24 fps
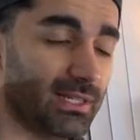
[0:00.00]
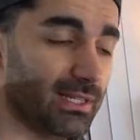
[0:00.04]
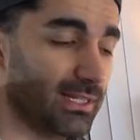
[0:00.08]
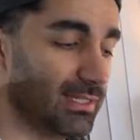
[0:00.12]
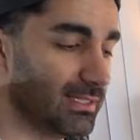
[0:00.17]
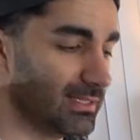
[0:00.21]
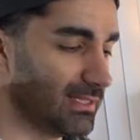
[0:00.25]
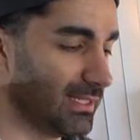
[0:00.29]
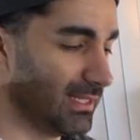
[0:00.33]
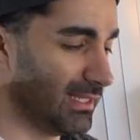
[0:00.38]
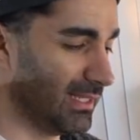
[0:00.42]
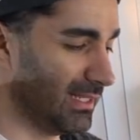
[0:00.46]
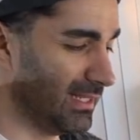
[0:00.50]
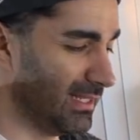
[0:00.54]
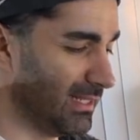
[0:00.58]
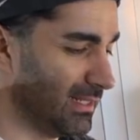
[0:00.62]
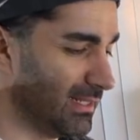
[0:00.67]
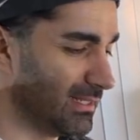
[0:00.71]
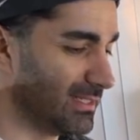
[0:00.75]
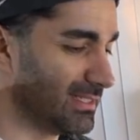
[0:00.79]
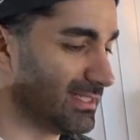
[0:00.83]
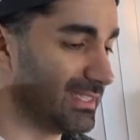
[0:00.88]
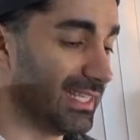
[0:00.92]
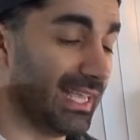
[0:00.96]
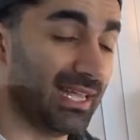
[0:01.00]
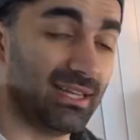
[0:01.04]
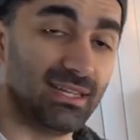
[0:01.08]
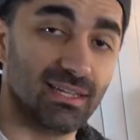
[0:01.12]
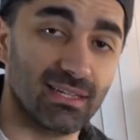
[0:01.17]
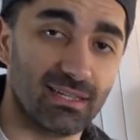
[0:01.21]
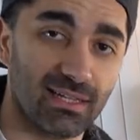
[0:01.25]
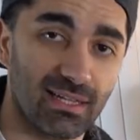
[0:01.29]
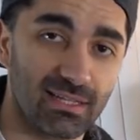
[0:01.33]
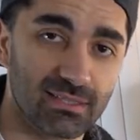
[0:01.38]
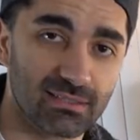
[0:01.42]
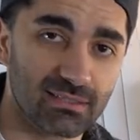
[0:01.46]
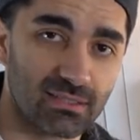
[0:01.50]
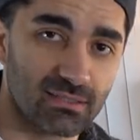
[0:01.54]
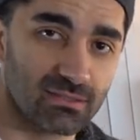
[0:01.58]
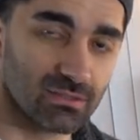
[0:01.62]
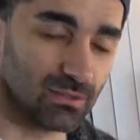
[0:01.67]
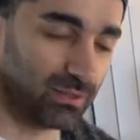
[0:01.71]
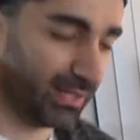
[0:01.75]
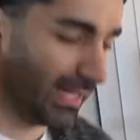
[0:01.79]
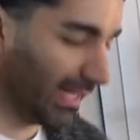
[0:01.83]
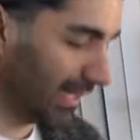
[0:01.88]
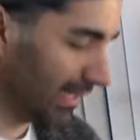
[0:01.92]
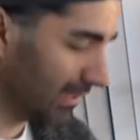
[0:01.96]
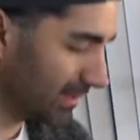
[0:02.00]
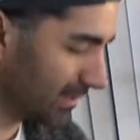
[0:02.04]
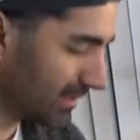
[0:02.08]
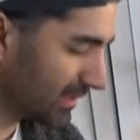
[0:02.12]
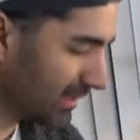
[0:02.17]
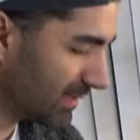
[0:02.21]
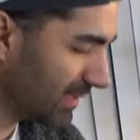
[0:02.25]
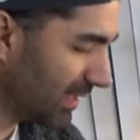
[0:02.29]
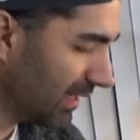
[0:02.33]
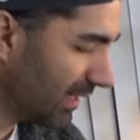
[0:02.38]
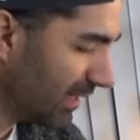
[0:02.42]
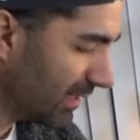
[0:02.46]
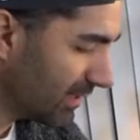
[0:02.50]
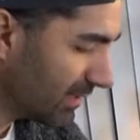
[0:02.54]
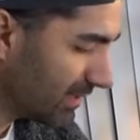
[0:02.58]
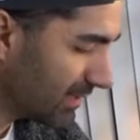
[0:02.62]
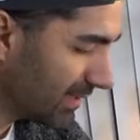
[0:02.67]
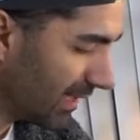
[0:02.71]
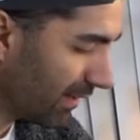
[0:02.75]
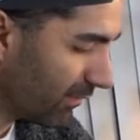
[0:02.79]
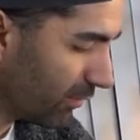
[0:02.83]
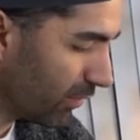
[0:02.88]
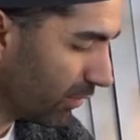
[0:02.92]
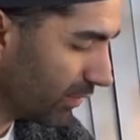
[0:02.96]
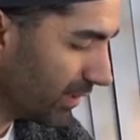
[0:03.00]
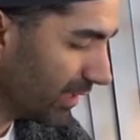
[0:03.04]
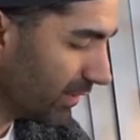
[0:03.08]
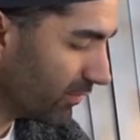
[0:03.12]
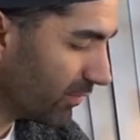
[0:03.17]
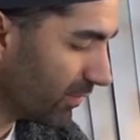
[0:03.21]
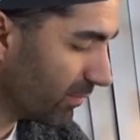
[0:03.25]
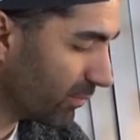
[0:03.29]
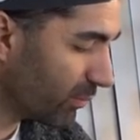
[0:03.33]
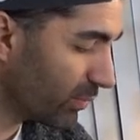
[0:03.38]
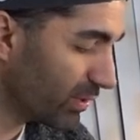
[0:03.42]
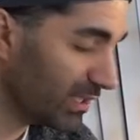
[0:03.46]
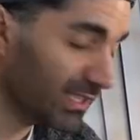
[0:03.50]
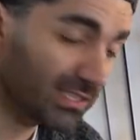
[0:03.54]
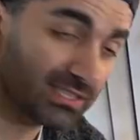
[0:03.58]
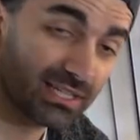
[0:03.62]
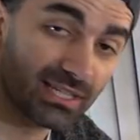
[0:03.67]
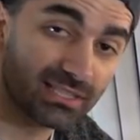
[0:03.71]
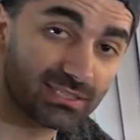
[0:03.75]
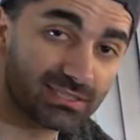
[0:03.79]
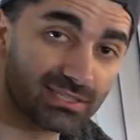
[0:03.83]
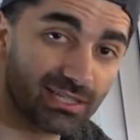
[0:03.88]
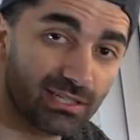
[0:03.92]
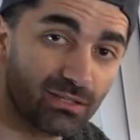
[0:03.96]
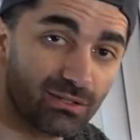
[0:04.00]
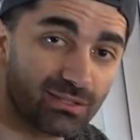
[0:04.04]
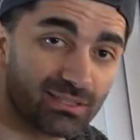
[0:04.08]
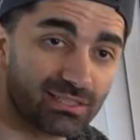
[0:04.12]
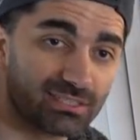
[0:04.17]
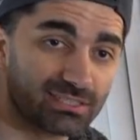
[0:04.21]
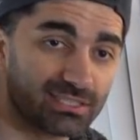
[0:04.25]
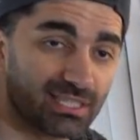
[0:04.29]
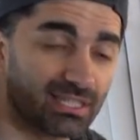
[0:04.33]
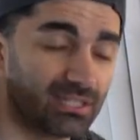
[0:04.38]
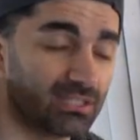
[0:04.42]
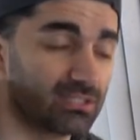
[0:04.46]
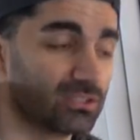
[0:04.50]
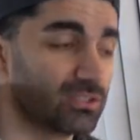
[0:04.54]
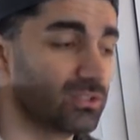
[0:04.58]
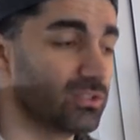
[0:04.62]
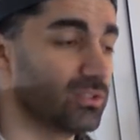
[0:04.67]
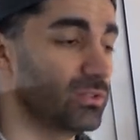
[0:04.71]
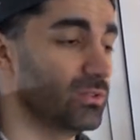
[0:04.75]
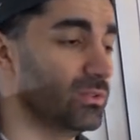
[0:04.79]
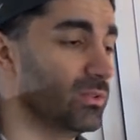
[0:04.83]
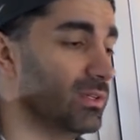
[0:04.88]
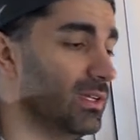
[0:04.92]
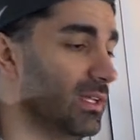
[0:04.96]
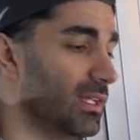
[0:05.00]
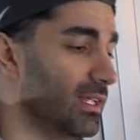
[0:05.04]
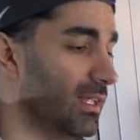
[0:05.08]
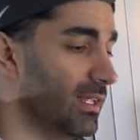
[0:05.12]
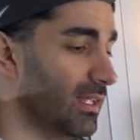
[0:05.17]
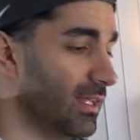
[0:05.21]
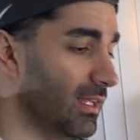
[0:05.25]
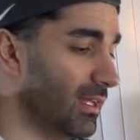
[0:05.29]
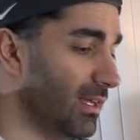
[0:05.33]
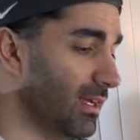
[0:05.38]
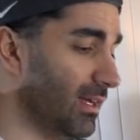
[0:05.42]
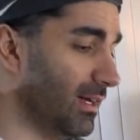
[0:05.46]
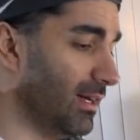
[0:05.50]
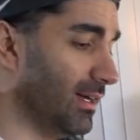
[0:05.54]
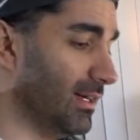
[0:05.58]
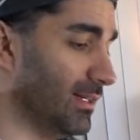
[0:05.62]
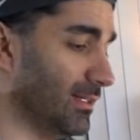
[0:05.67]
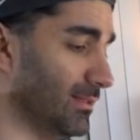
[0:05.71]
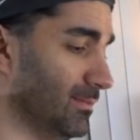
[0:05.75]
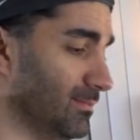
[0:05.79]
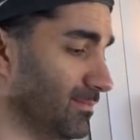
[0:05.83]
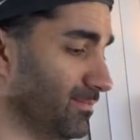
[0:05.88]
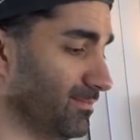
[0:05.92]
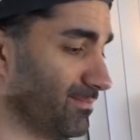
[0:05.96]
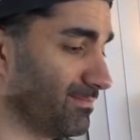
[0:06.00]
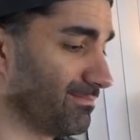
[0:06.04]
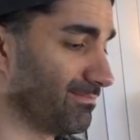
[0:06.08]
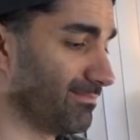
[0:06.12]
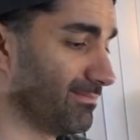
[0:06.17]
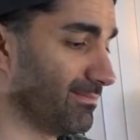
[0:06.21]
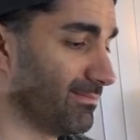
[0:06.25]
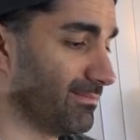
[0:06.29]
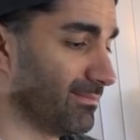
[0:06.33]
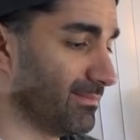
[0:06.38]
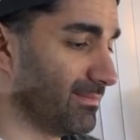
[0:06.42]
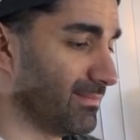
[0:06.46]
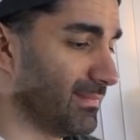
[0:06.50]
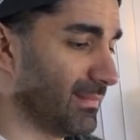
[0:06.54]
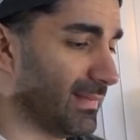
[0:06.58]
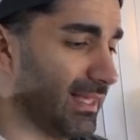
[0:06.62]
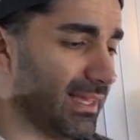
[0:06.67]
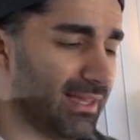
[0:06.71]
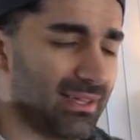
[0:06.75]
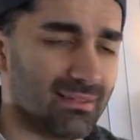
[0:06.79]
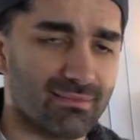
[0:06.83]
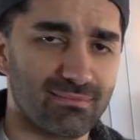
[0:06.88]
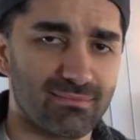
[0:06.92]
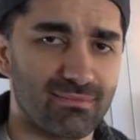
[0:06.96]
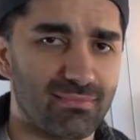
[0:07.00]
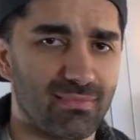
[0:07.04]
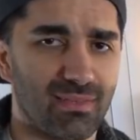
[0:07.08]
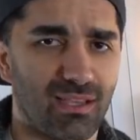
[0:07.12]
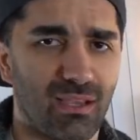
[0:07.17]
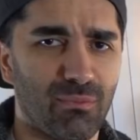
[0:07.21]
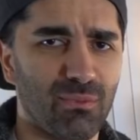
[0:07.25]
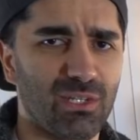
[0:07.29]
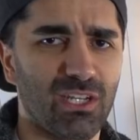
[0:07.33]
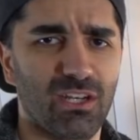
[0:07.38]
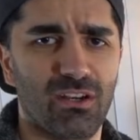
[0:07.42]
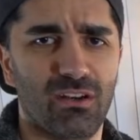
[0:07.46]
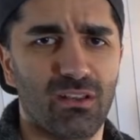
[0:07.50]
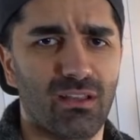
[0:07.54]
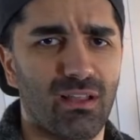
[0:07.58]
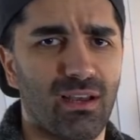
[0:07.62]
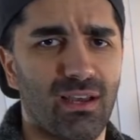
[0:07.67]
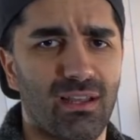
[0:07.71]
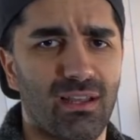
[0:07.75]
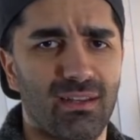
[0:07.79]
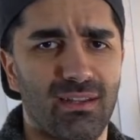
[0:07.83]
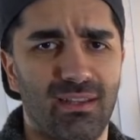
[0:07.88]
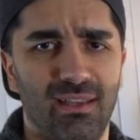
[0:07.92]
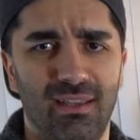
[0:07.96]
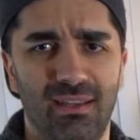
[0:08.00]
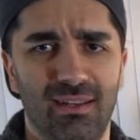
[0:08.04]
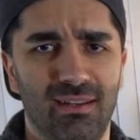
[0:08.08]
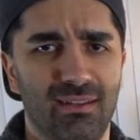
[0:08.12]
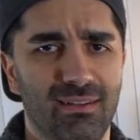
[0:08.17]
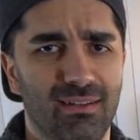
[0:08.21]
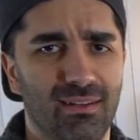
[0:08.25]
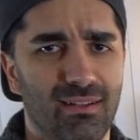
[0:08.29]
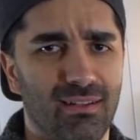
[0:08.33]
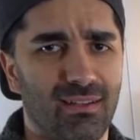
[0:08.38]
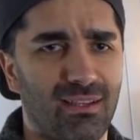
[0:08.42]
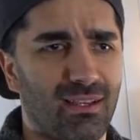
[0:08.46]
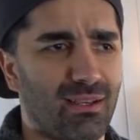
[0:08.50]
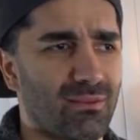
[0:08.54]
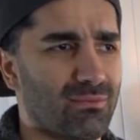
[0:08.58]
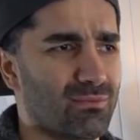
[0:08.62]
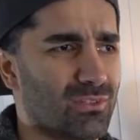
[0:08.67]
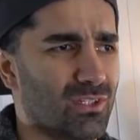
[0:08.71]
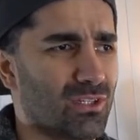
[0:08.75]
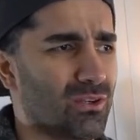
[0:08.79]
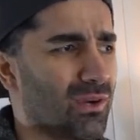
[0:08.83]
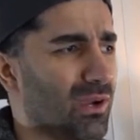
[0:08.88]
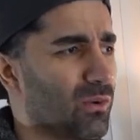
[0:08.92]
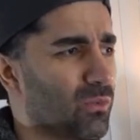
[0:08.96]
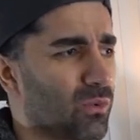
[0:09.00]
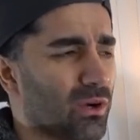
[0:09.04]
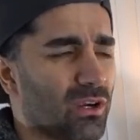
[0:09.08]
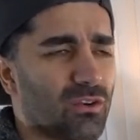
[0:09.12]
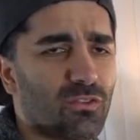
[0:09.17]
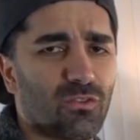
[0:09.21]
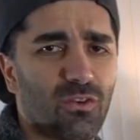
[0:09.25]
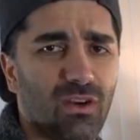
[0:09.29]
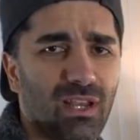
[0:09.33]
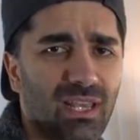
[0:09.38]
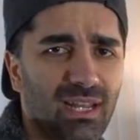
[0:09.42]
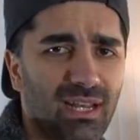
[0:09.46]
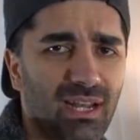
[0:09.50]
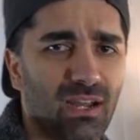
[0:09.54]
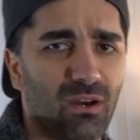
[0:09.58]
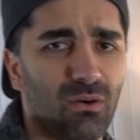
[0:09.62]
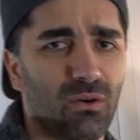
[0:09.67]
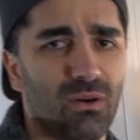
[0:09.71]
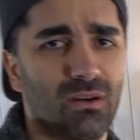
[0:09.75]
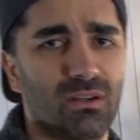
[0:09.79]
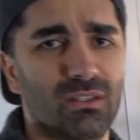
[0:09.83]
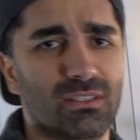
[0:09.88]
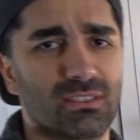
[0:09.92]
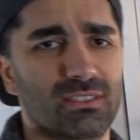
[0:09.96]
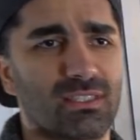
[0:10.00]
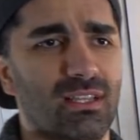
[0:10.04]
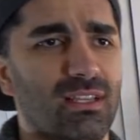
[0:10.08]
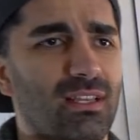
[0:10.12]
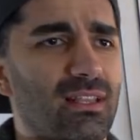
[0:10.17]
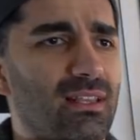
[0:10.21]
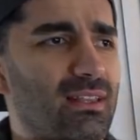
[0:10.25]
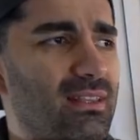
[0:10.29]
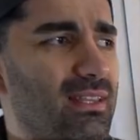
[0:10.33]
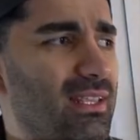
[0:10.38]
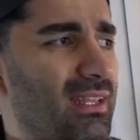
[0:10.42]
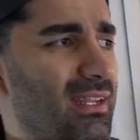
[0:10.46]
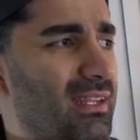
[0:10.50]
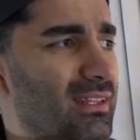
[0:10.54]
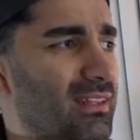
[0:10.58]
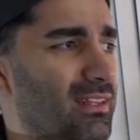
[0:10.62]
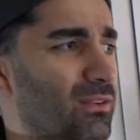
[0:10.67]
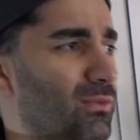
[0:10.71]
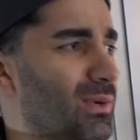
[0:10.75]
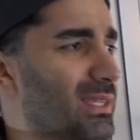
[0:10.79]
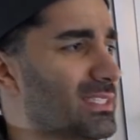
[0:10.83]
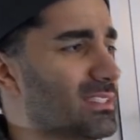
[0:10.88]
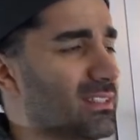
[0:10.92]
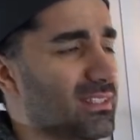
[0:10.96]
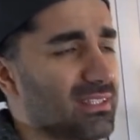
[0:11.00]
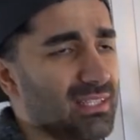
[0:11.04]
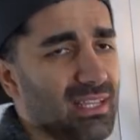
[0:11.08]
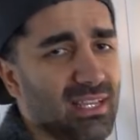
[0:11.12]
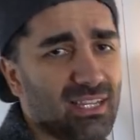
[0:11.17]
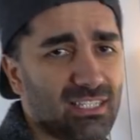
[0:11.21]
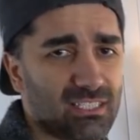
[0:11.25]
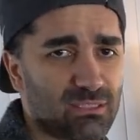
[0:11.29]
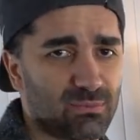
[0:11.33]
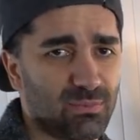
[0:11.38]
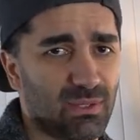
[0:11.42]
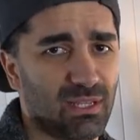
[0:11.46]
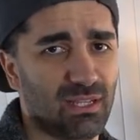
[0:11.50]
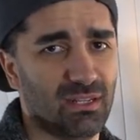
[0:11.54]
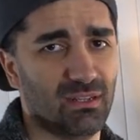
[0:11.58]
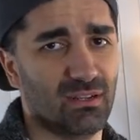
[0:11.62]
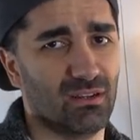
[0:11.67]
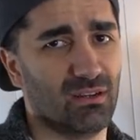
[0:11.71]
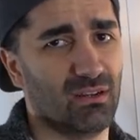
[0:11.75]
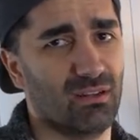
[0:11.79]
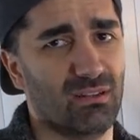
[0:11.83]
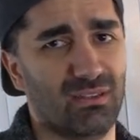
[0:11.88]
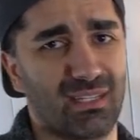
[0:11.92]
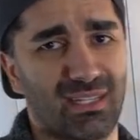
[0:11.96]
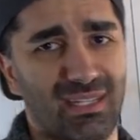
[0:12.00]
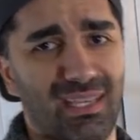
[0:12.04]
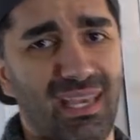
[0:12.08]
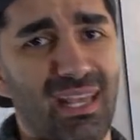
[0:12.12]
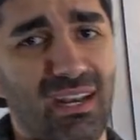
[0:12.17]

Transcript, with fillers: It is a standing desk, so it has several different presets that you can set it to. Um, I'm in here a lot and um, you know, I work for eight hours, then the rest of the day I spend on like